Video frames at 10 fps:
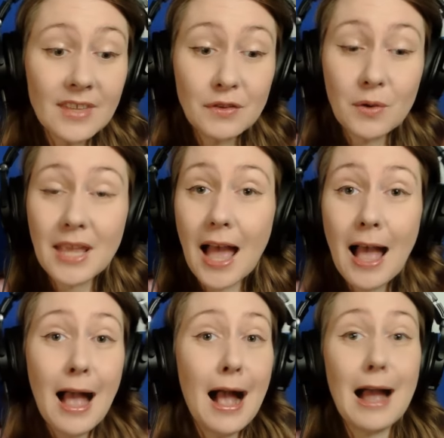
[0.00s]
So yeah,
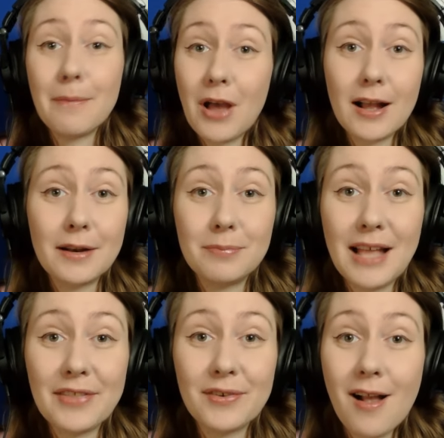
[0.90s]
I'm not gonna
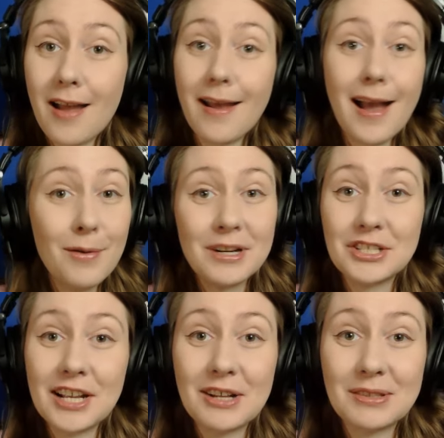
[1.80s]
blather on. I want
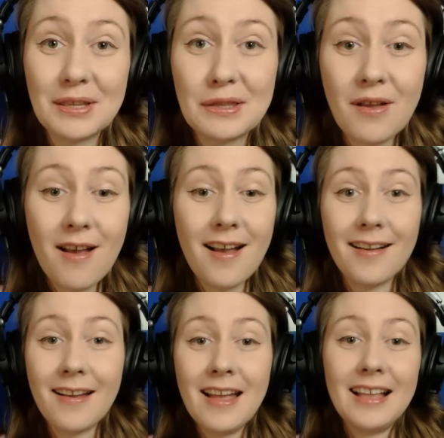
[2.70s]
to check out this
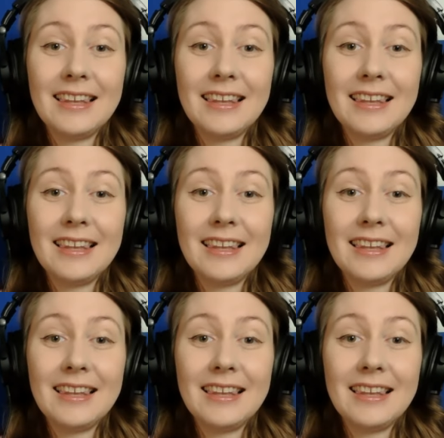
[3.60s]
song.